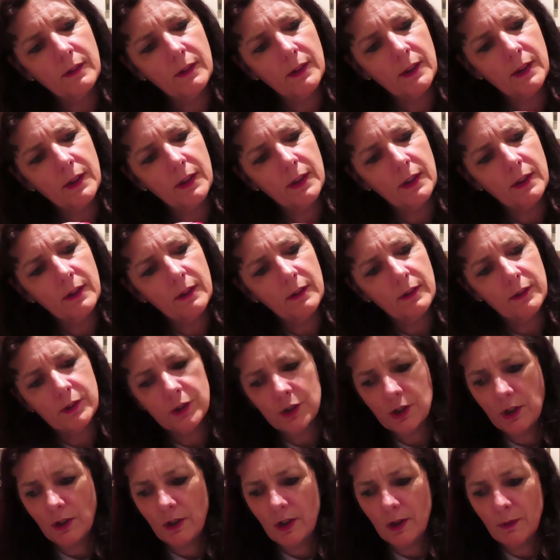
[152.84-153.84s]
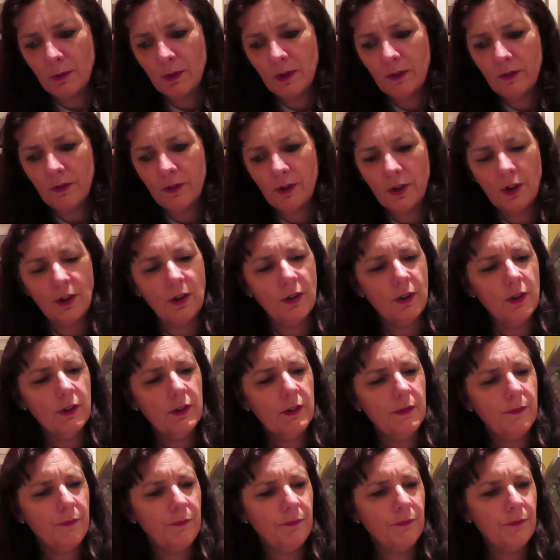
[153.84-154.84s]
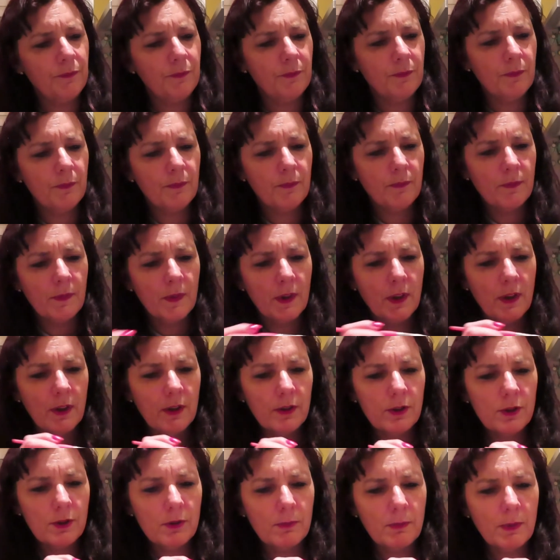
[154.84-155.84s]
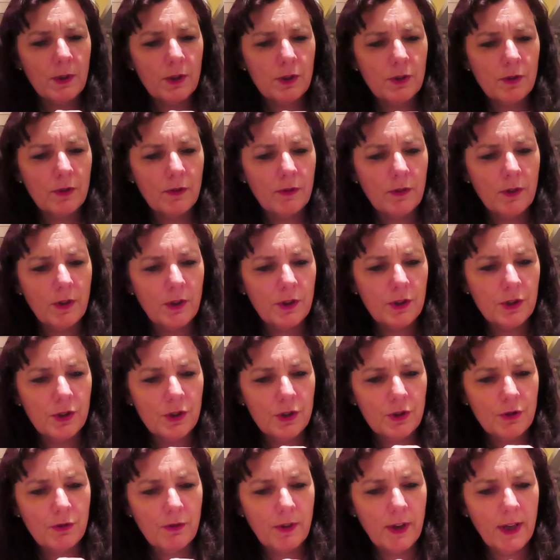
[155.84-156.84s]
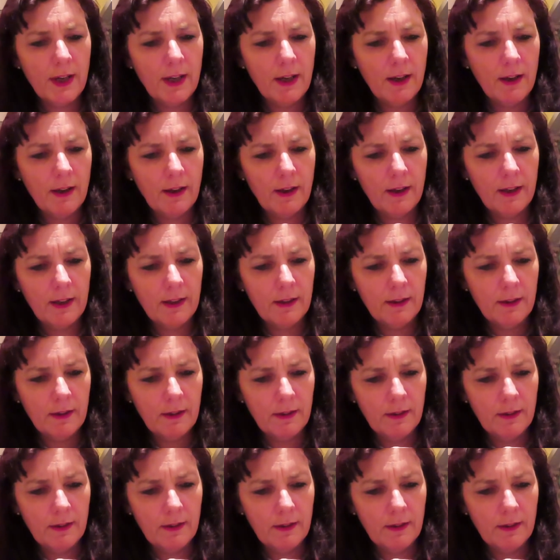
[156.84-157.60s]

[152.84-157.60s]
Okay, I'll show you when I've got it on, to make sure I've got a straight line.